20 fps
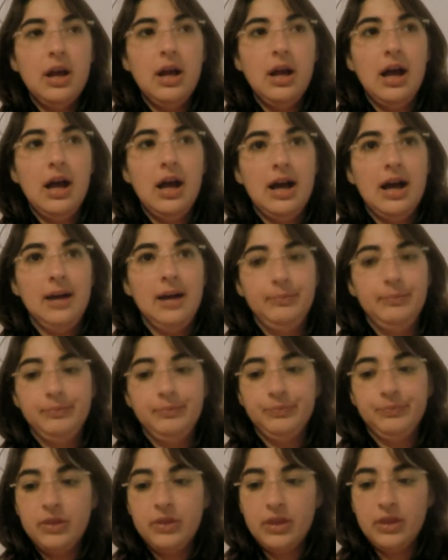
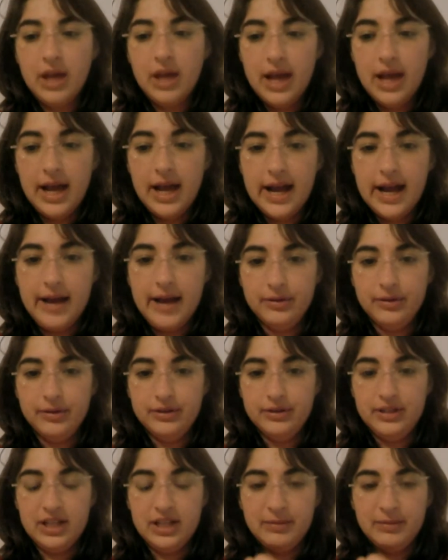and I
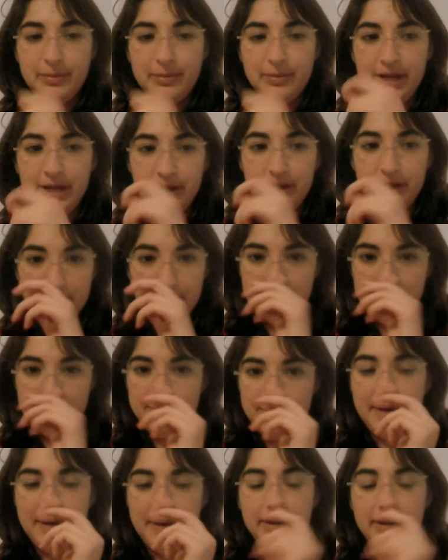was telling my pediatrician
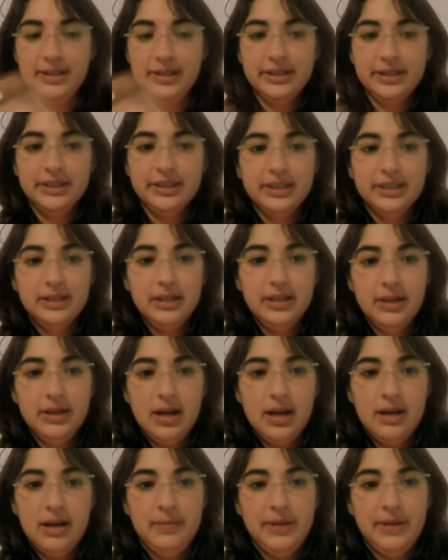about it,
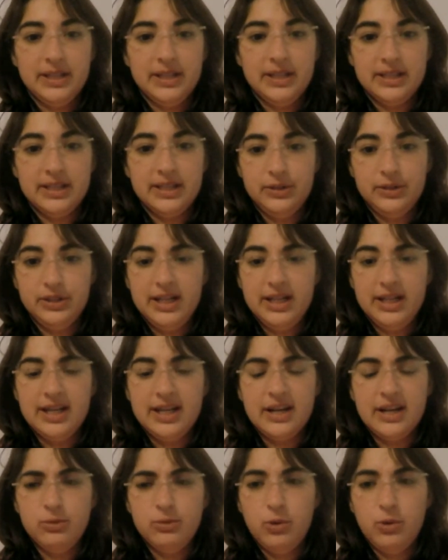because it
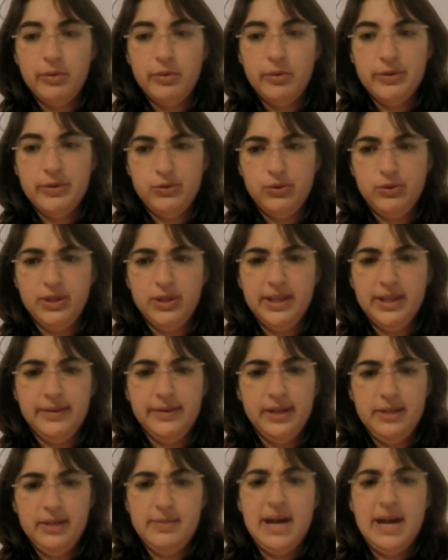got to a point where it was really,
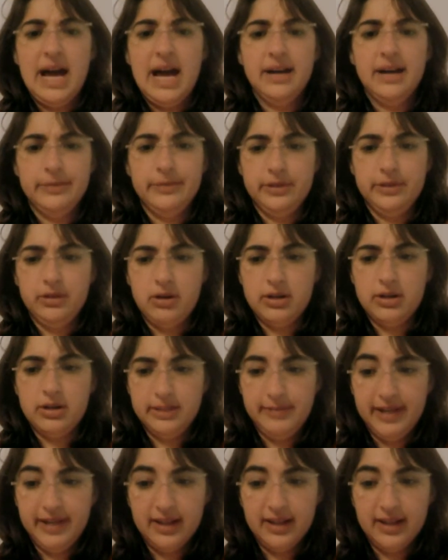really bad, and it was
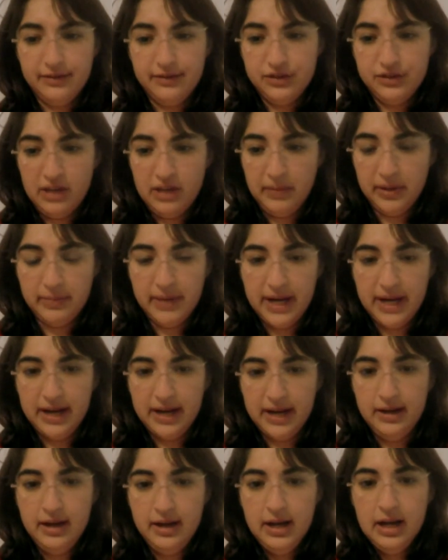causing me a lot of stomach
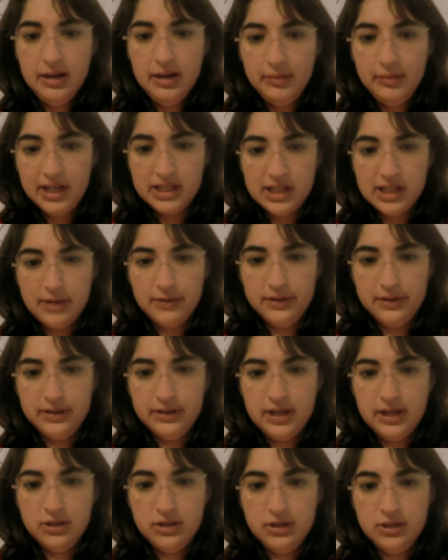pain because I was
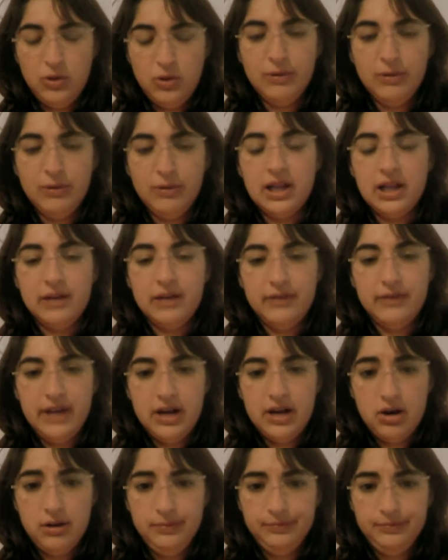swallowing a lot of
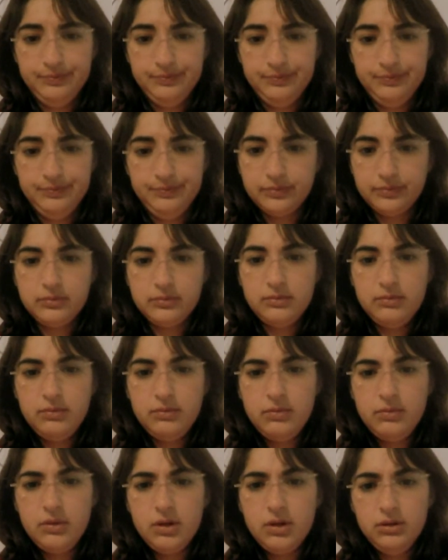air.
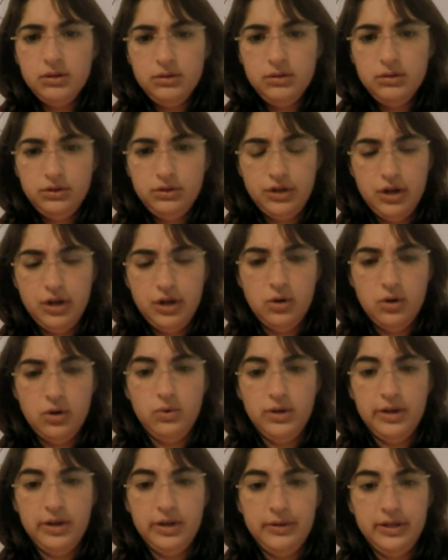
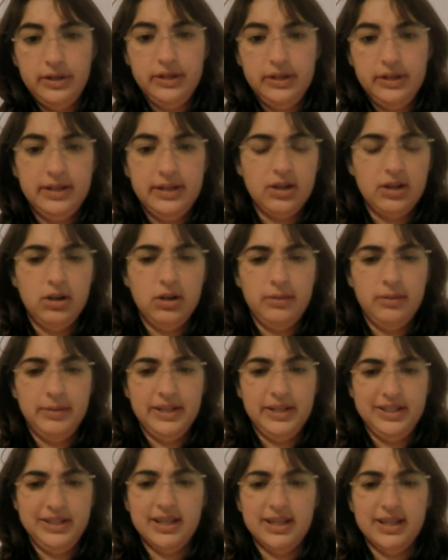So it would get all in
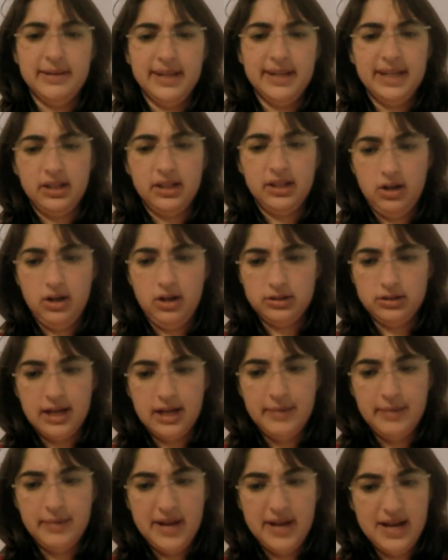my stomach and cause a
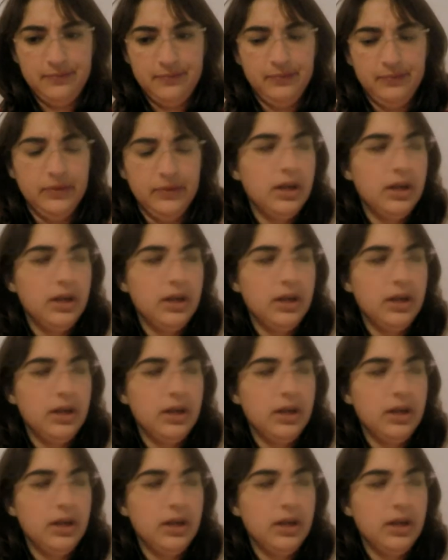lot of pain.